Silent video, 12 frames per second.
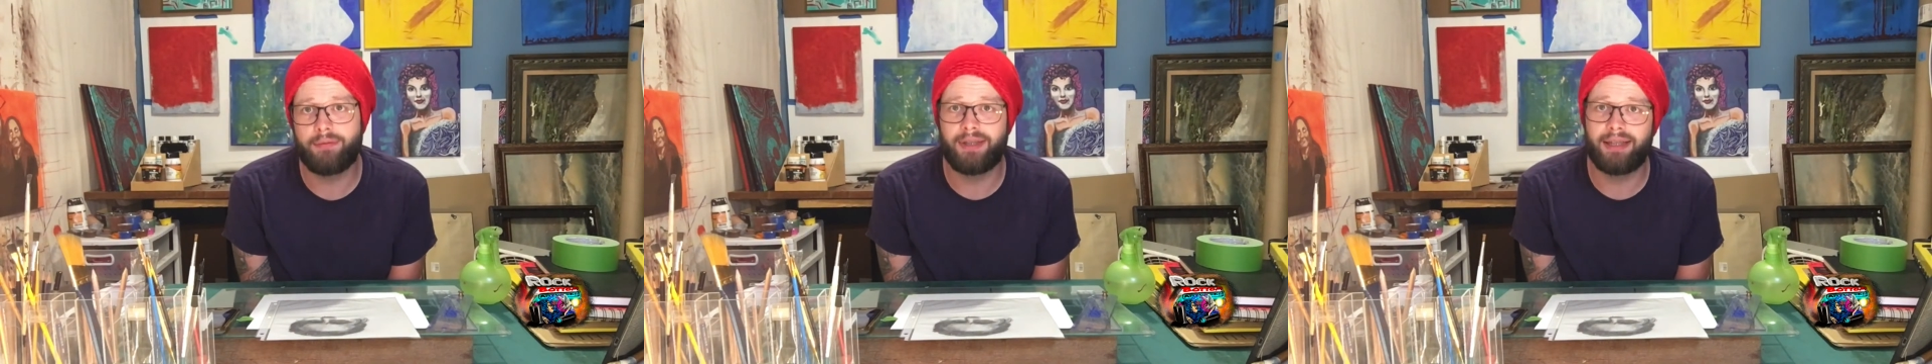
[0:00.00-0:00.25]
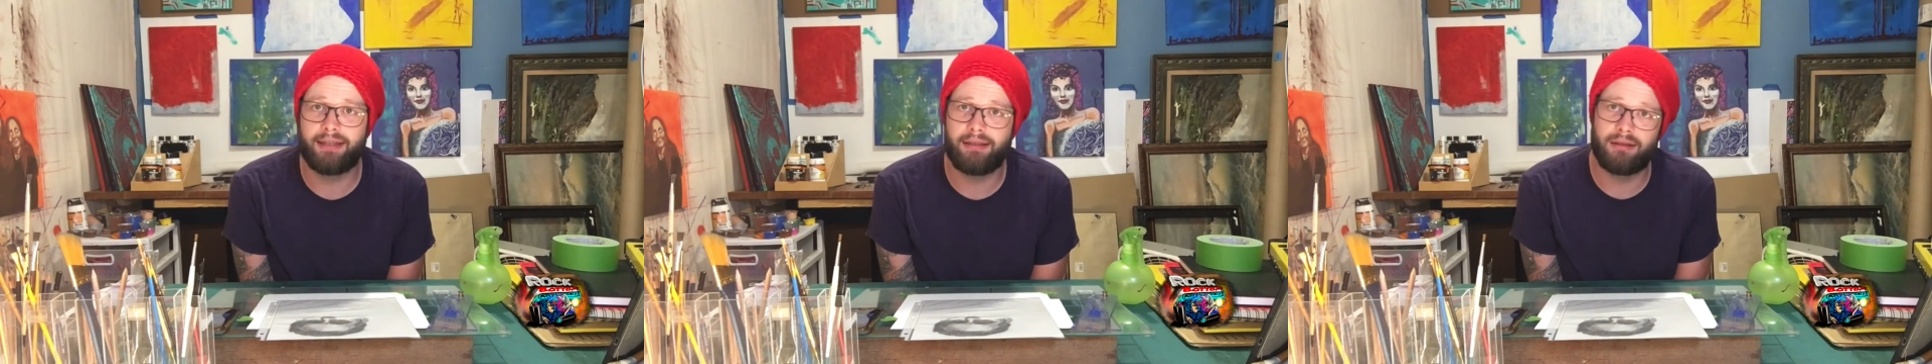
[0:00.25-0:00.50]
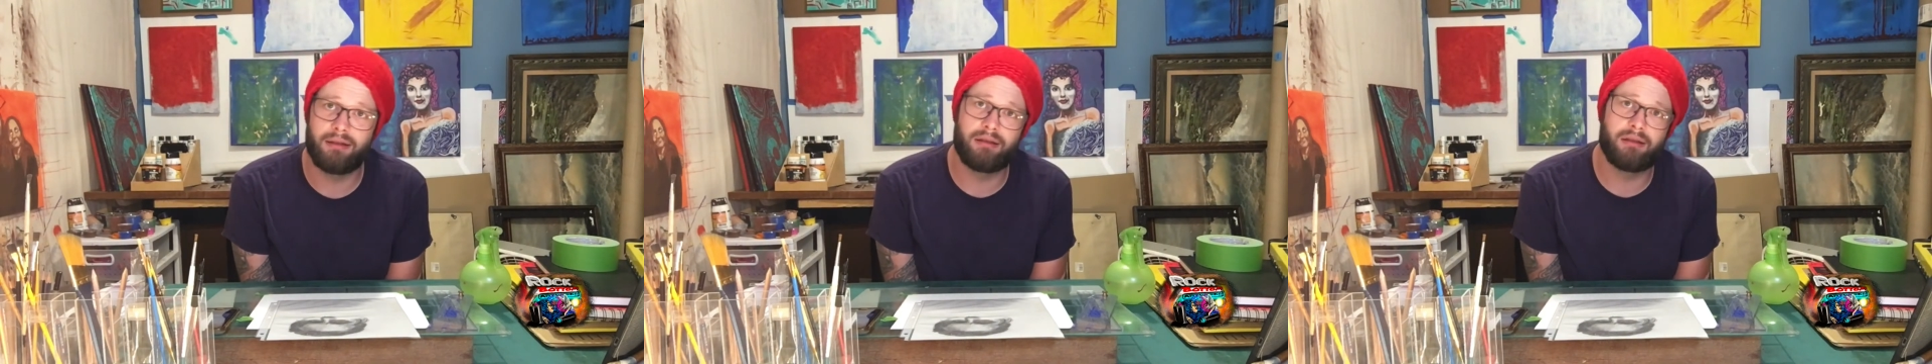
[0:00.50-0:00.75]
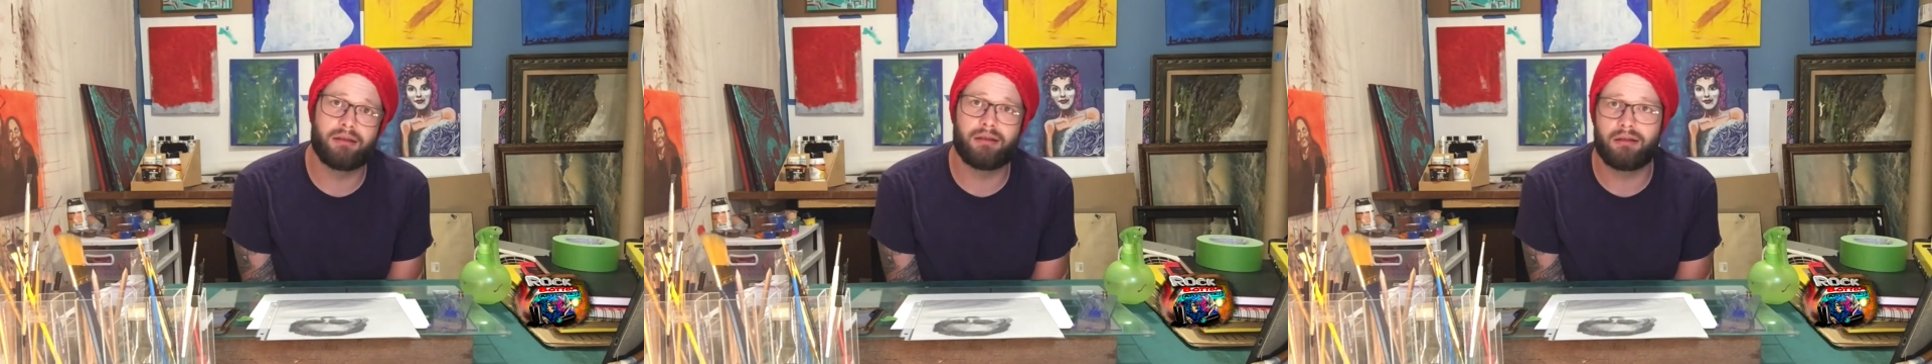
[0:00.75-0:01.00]
just because
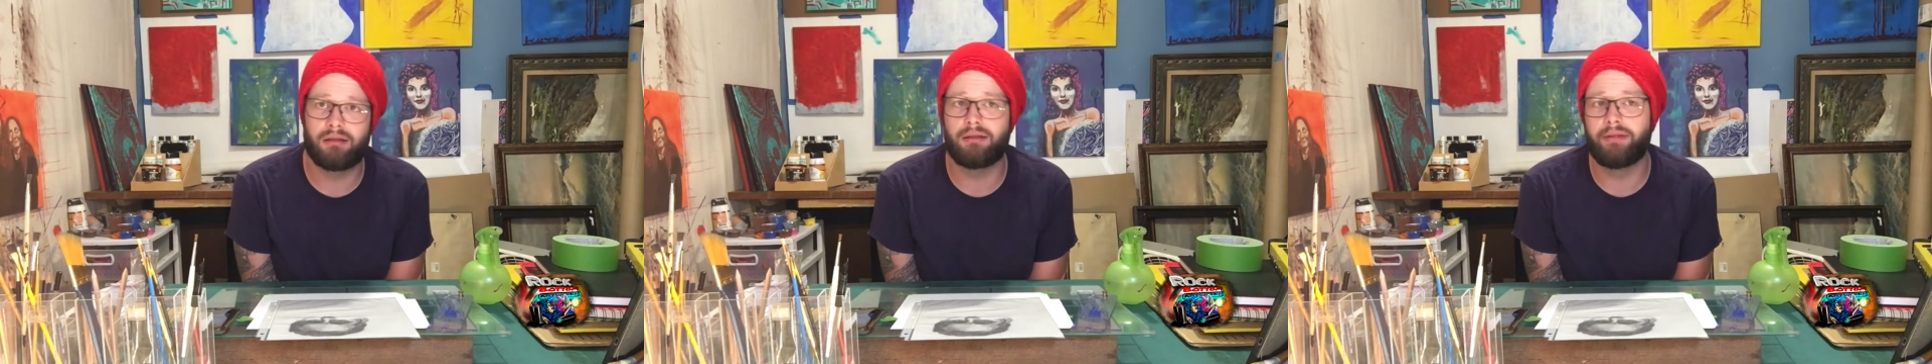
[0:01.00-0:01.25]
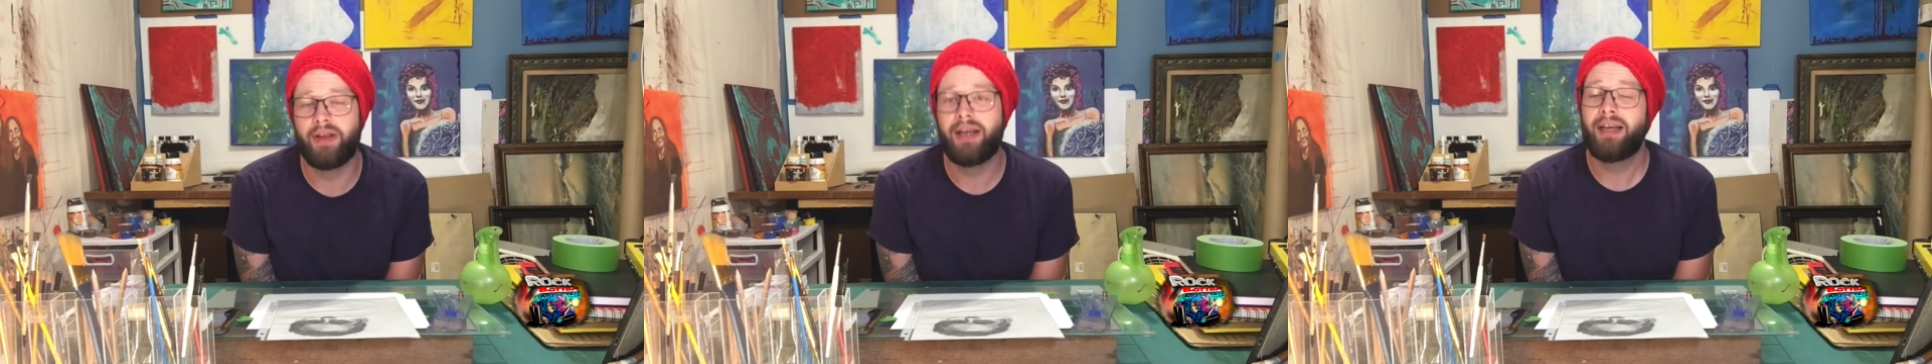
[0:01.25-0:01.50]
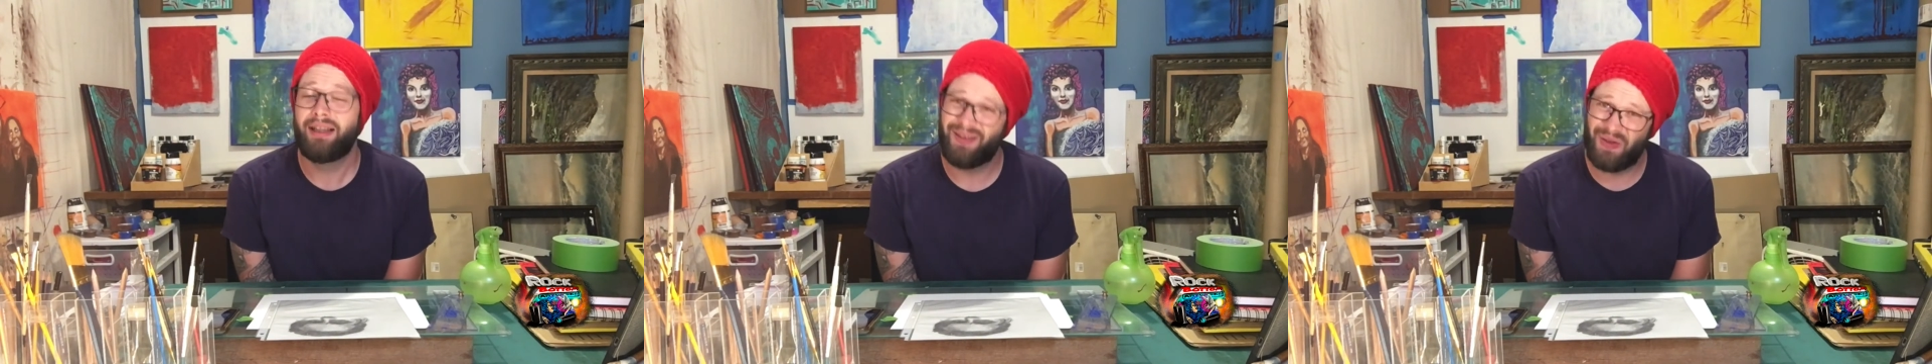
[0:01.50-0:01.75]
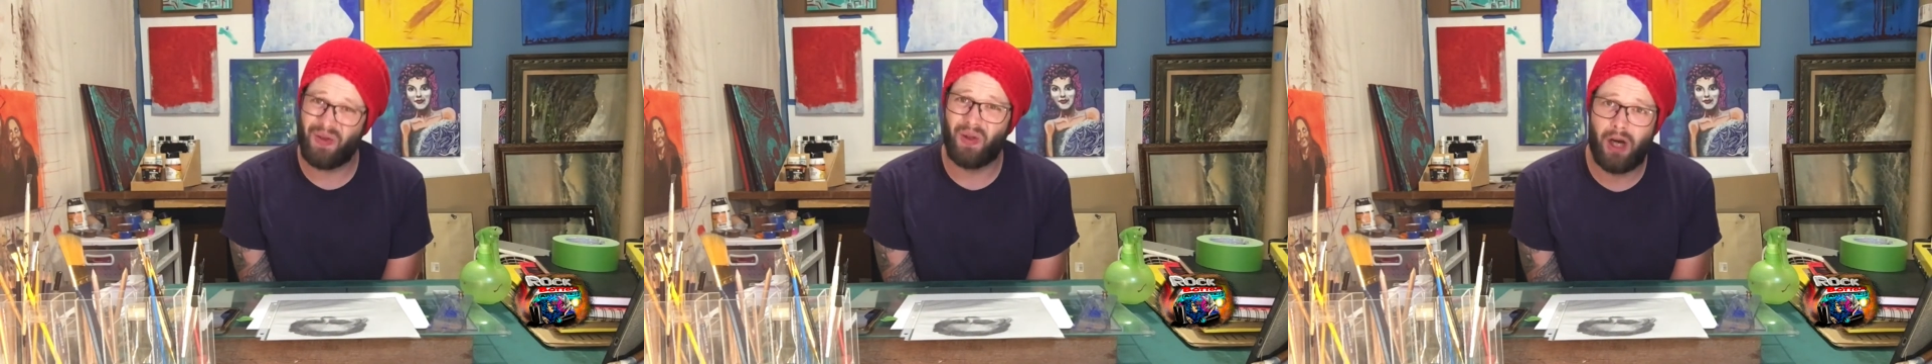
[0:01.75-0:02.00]

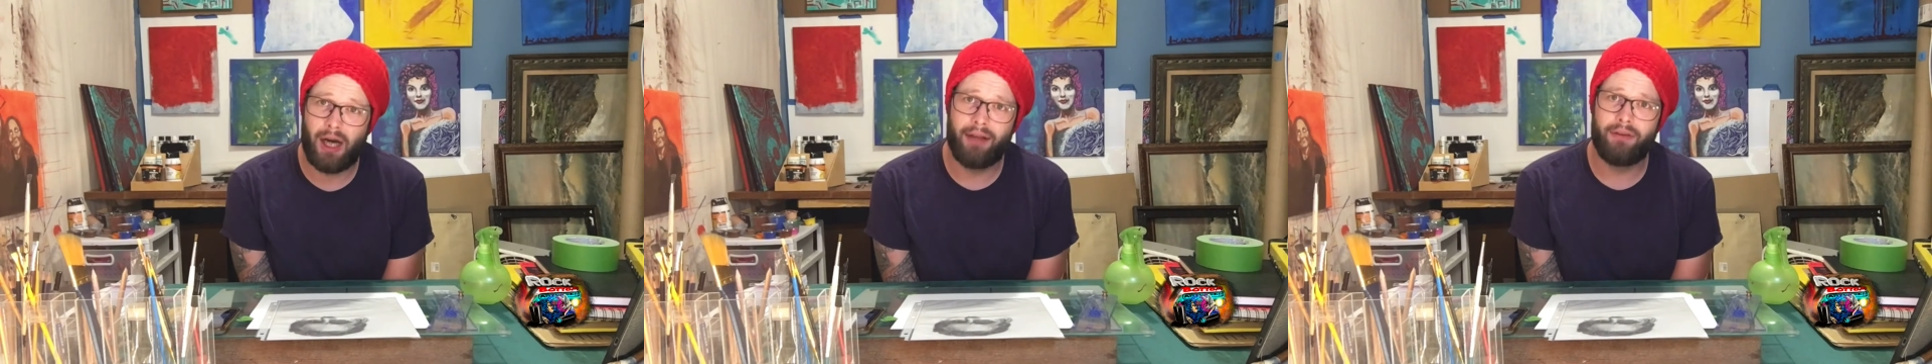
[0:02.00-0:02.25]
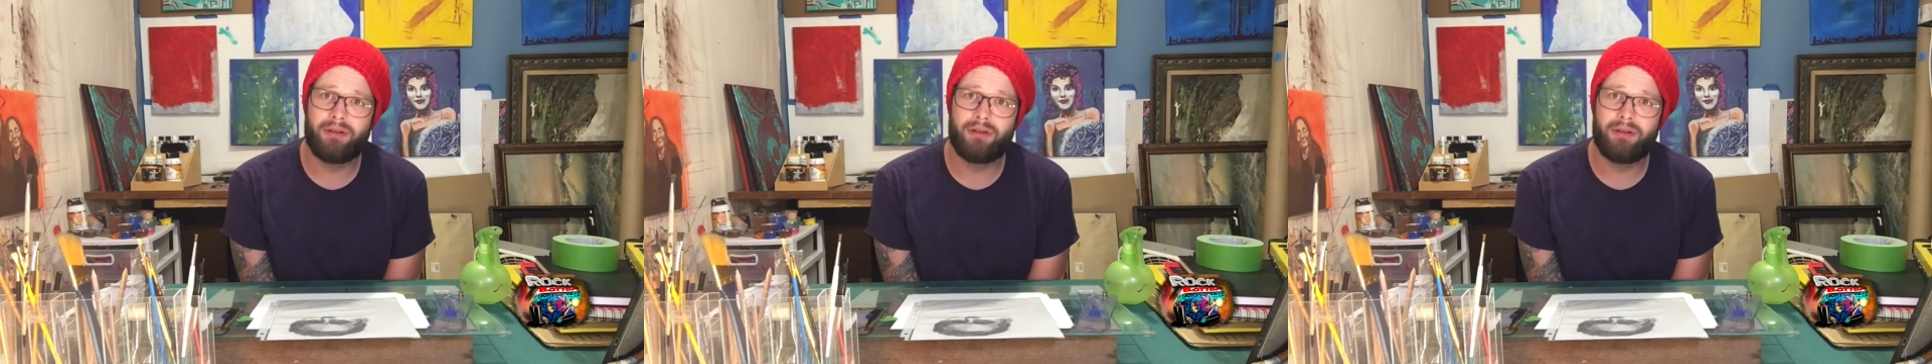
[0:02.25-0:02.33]
there's a lot.